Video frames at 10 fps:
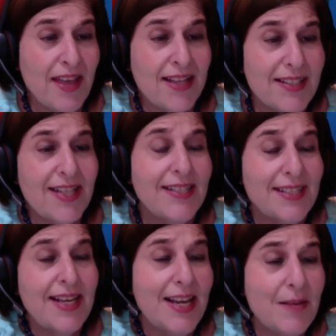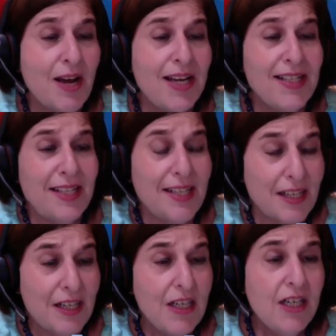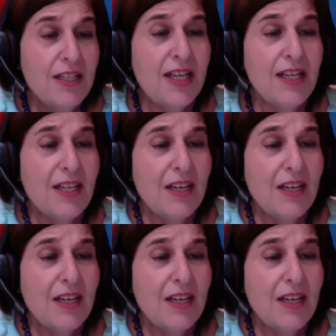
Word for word: That's that same idea that